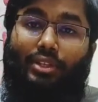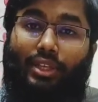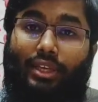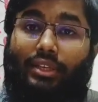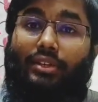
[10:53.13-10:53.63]

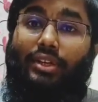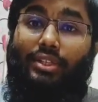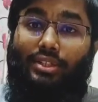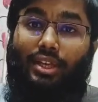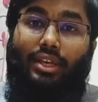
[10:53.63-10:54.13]

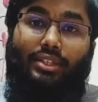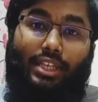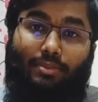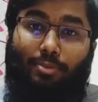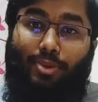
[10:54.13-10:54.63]
increased
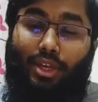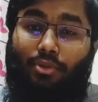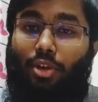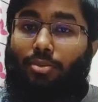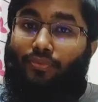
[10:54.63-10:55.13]
JVP
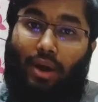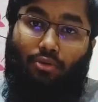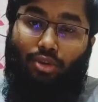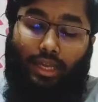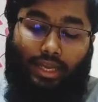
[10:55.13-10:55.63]
will be
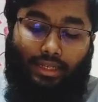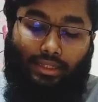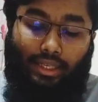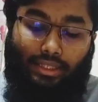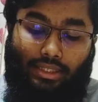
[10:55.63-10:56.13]
found, and
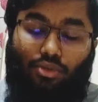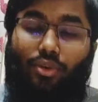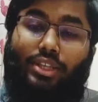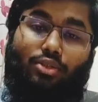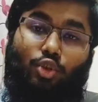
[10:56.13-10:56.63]
this is
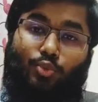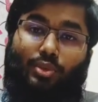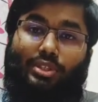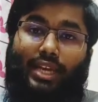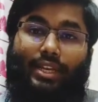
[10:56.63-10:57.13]
known as
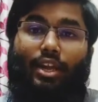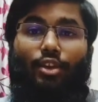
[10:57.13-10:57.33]
Kussmaul sign.